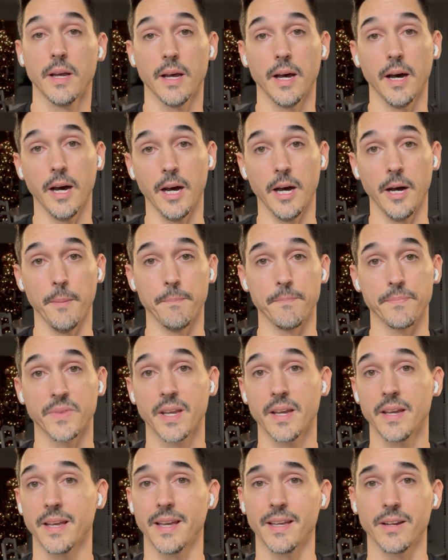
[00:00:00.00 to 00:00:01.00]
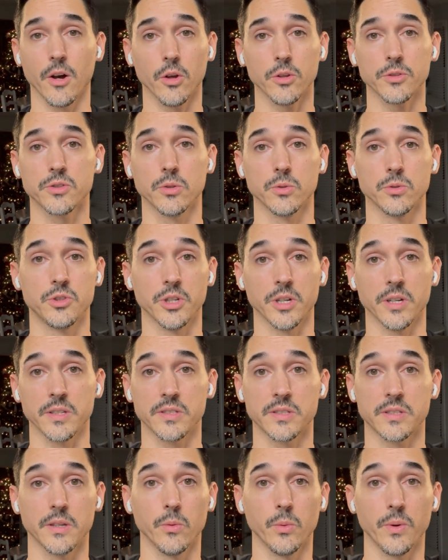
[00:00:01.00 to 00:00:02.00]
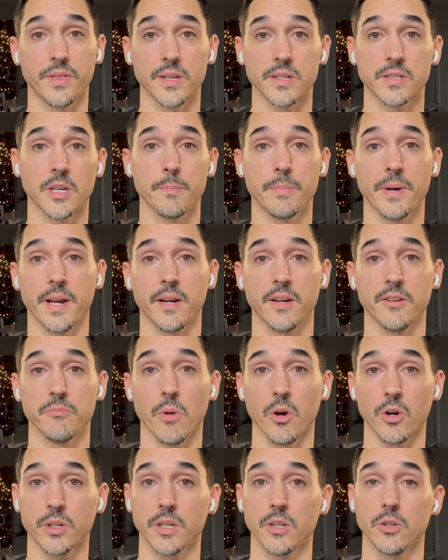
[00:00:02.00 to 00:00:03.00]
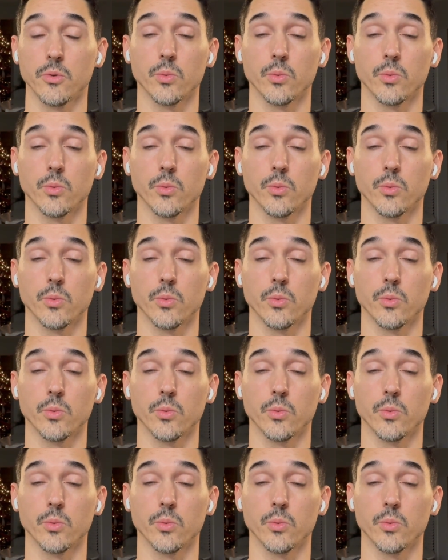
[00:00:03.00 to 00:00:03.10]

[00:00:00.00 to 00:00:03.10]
Um, and also just with this competitive market,